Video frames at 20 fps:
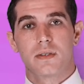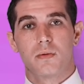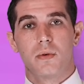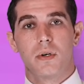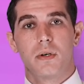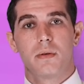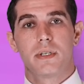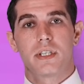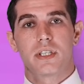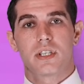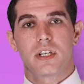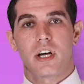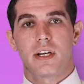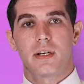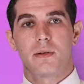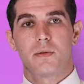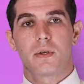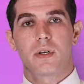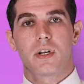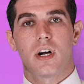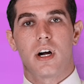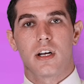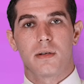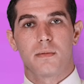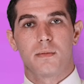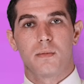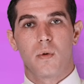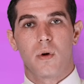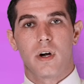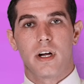We'll be starting with
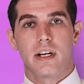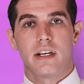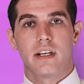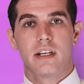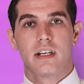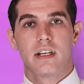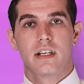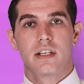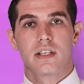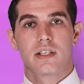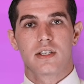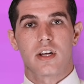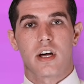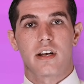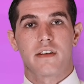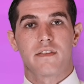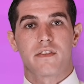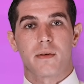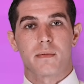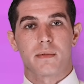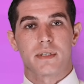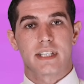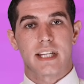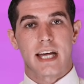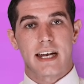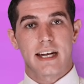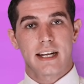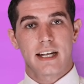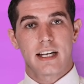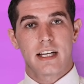column 1, starting from
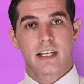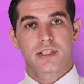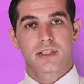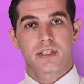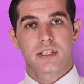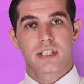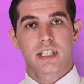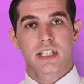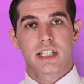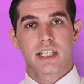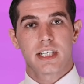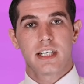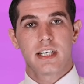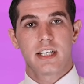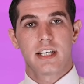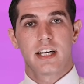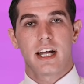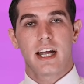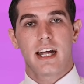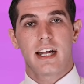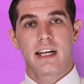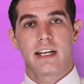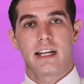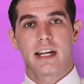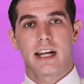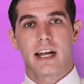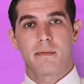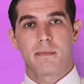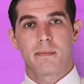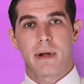static electricity,
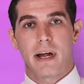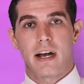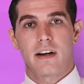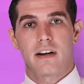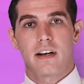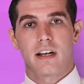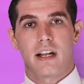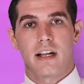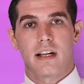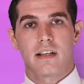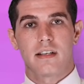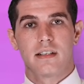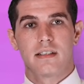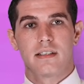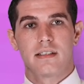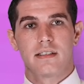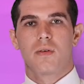ending at parallel.